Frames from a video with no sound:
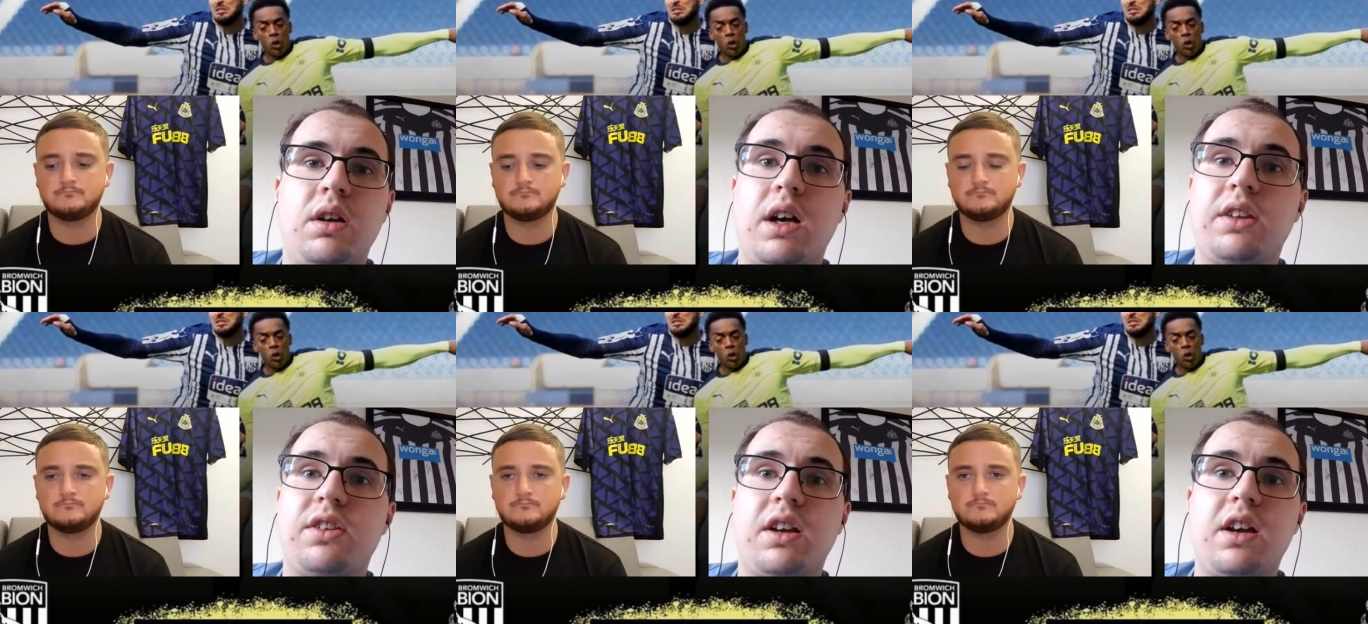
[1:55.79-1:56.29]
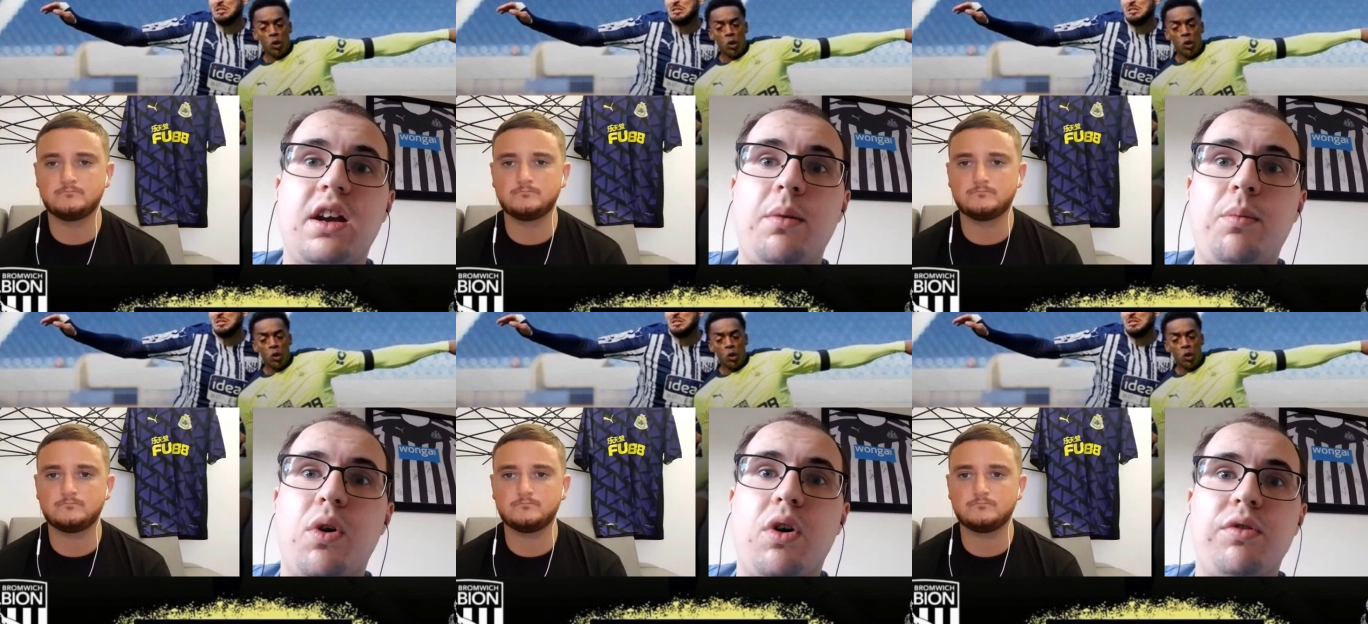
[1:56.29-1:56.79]
Speaker 1: as the
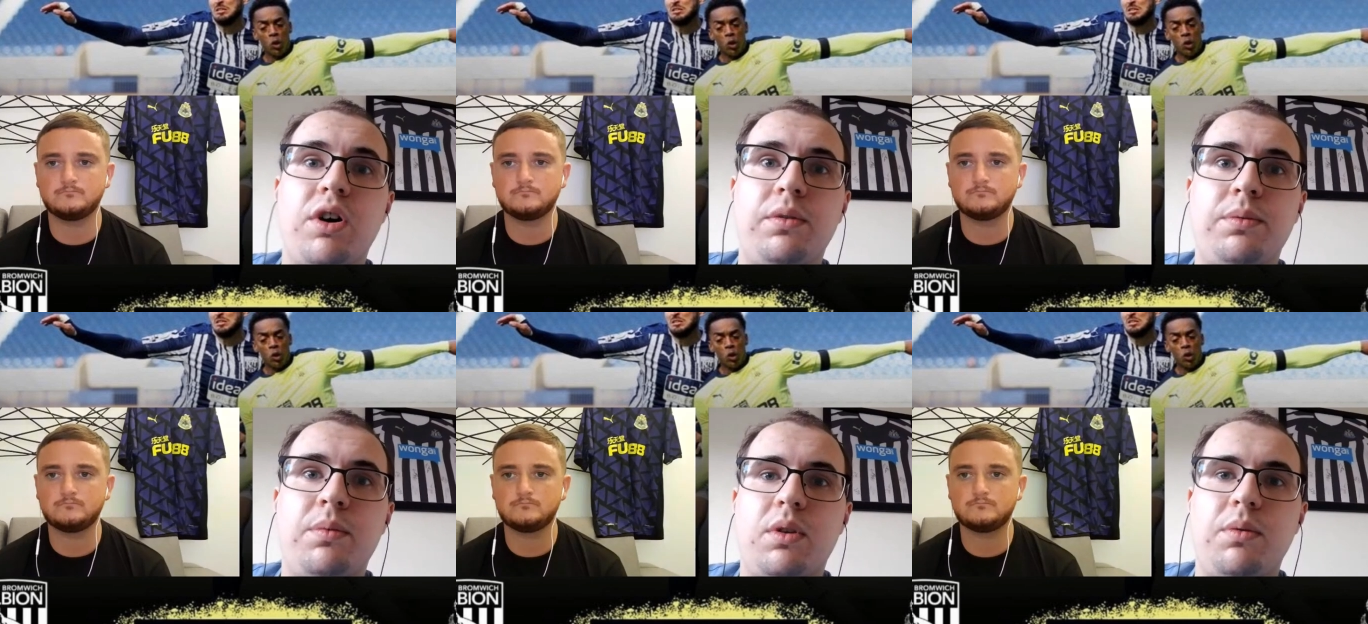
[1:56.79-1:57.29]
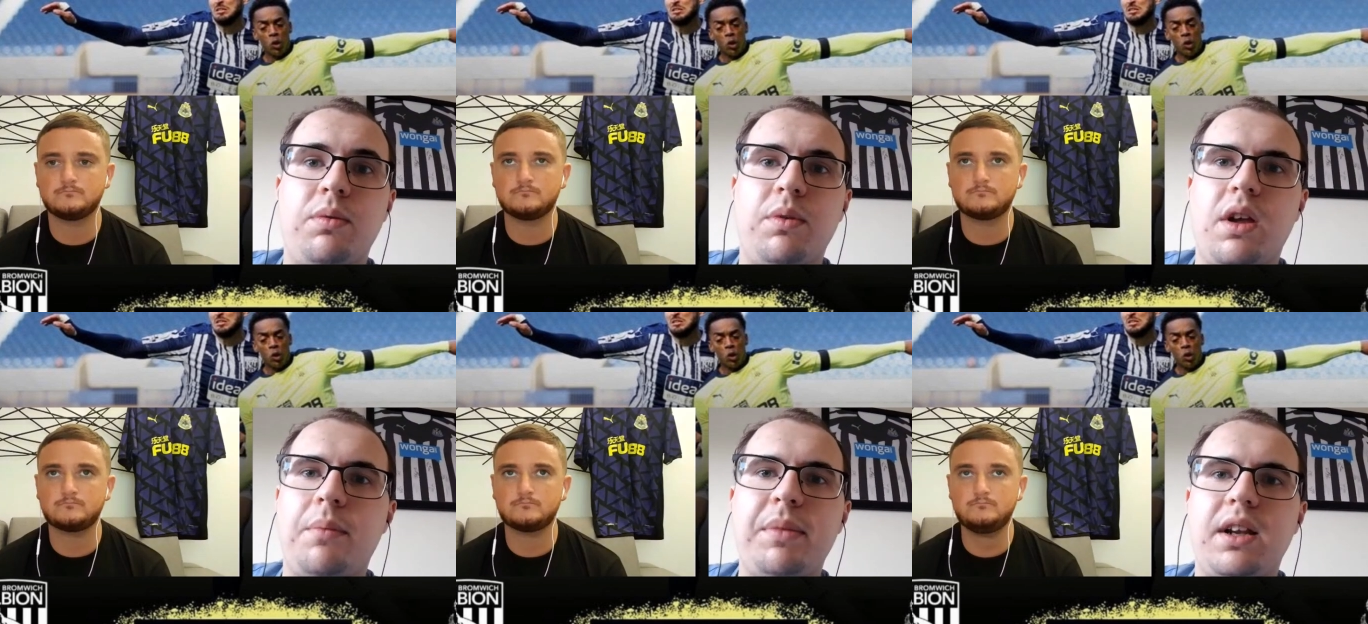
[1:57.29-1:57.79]
game wore on,
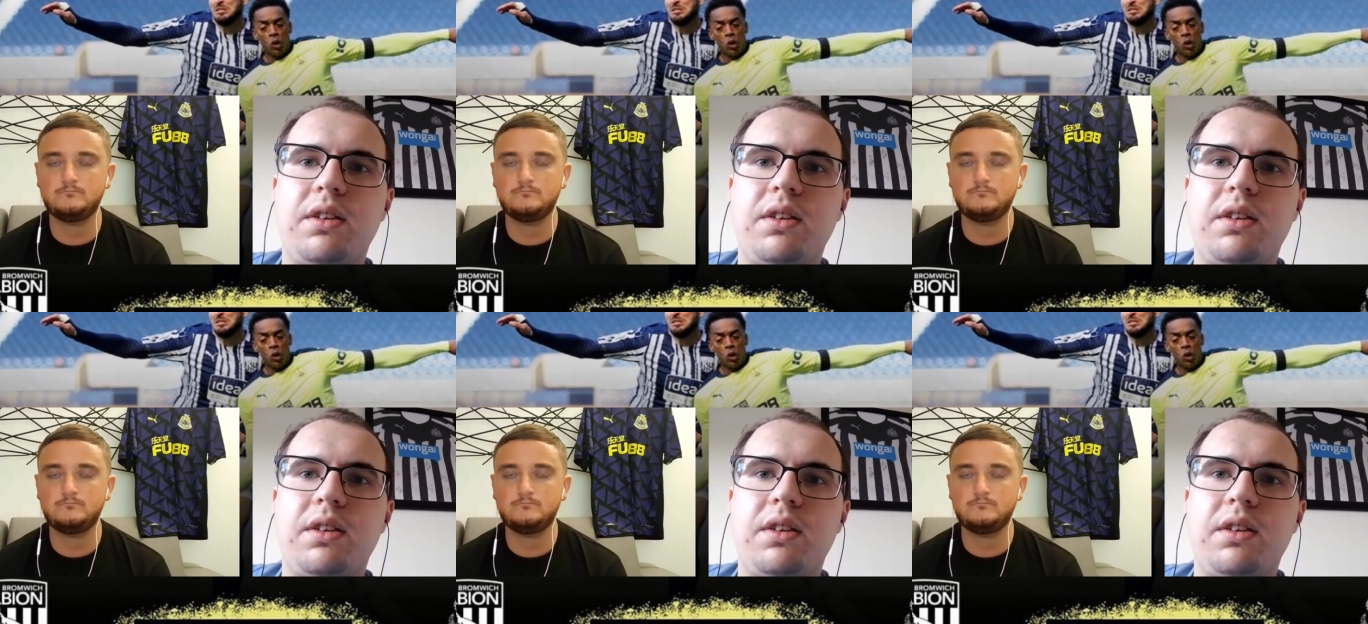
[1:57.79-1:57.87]
I mean,